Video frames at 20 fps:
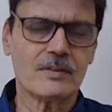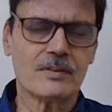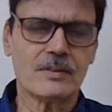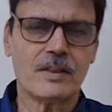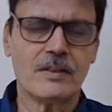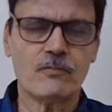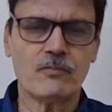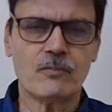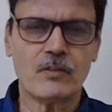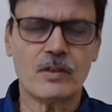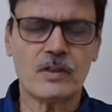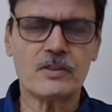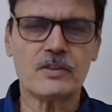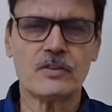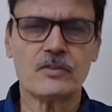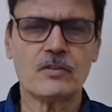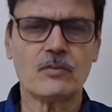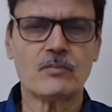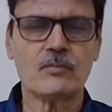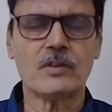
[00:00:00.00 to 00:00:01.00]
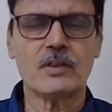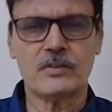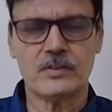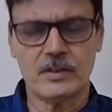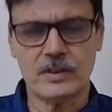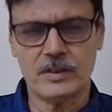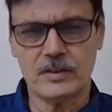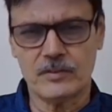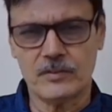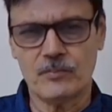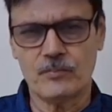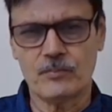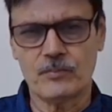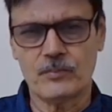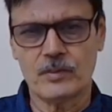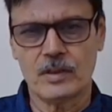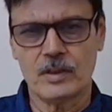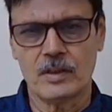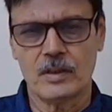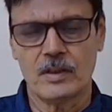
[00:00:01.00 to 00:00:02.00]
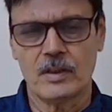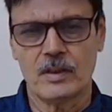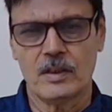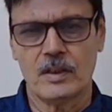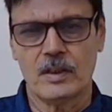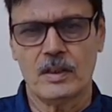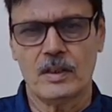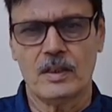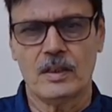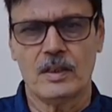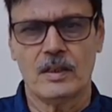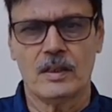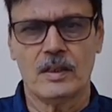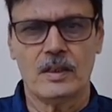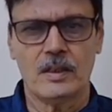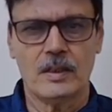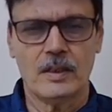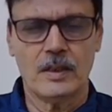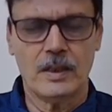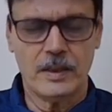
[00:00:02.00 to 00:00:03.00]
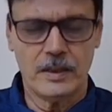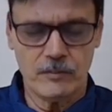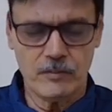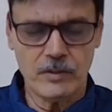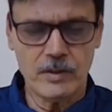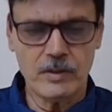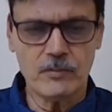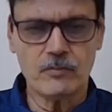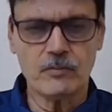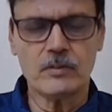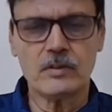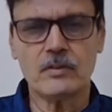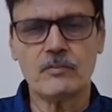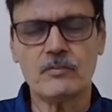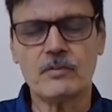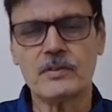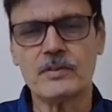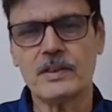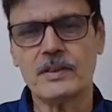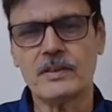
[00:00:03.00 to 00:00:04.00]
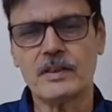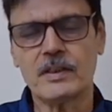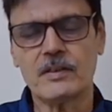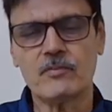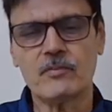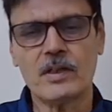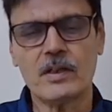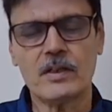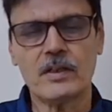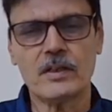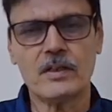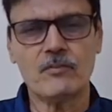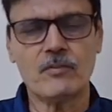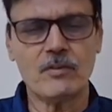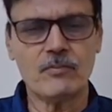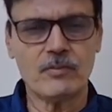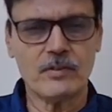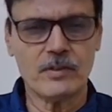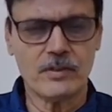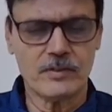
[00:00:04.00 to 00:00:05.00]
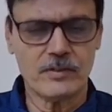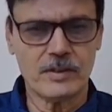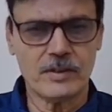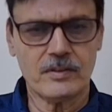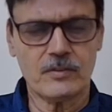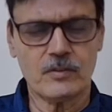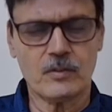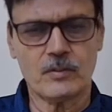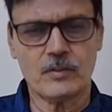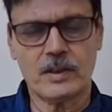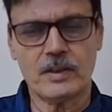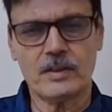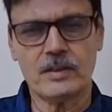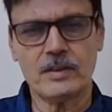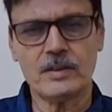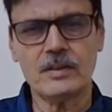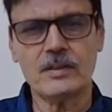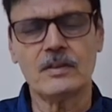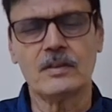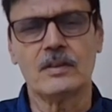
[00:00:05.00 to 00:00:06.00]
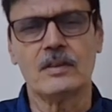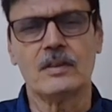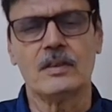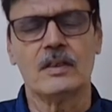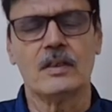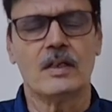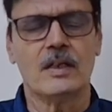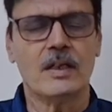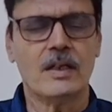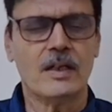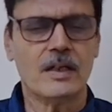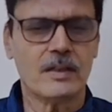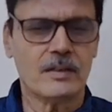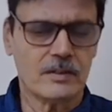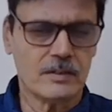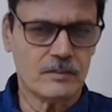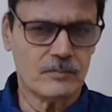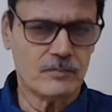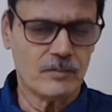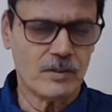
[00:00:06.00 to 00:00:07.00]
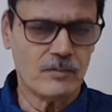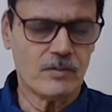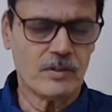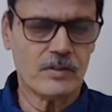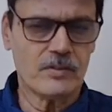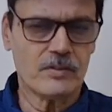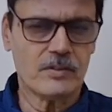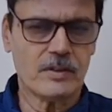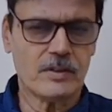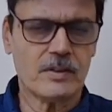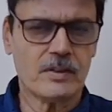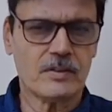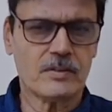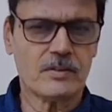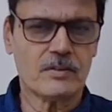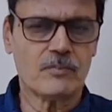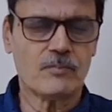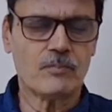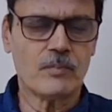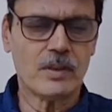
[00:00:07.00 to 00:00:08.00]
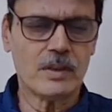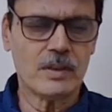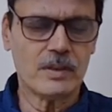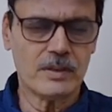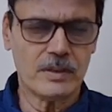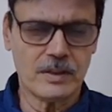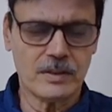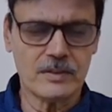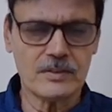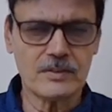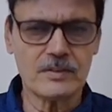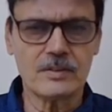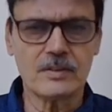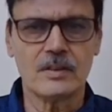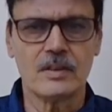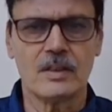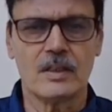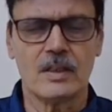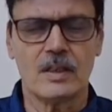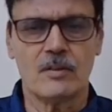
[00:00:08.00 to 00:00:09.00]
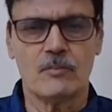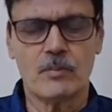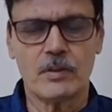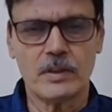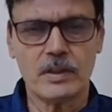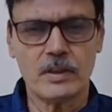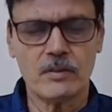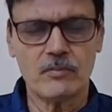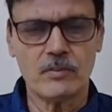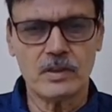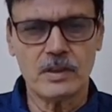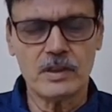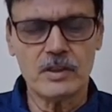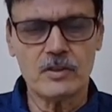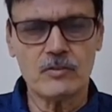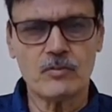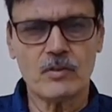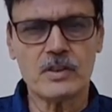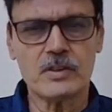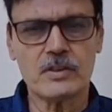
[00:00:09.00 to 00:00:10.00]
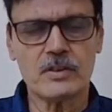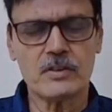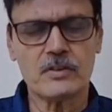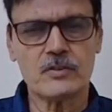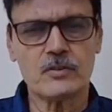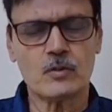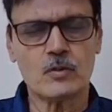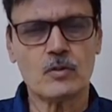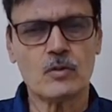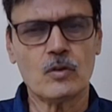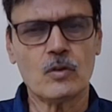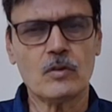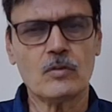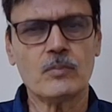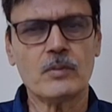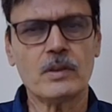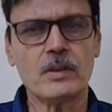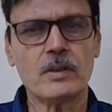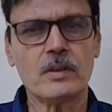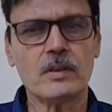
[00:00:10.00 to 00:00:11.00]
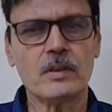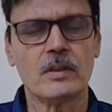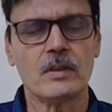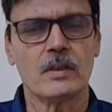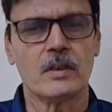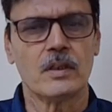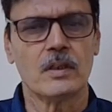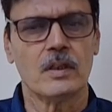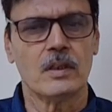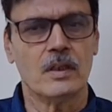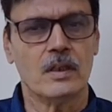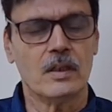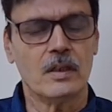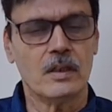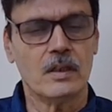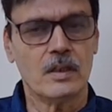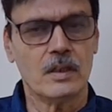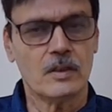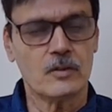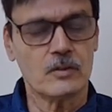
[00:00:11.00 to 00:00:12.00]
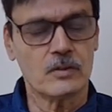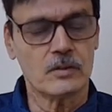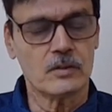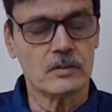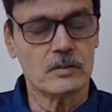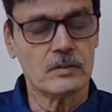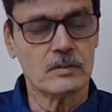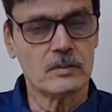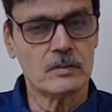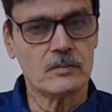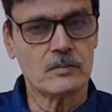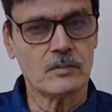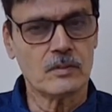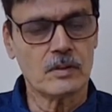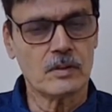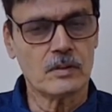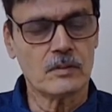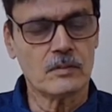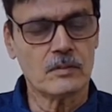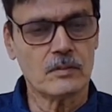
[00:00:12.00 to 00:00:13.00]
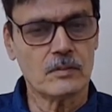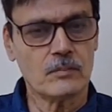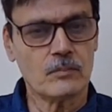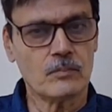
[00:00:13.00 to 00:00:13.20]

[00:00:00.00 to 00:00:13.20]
and functions of the state. And even if we say that we are in a welfare state society and welfare state does many things, but even these functions should not be uh, uh, mm,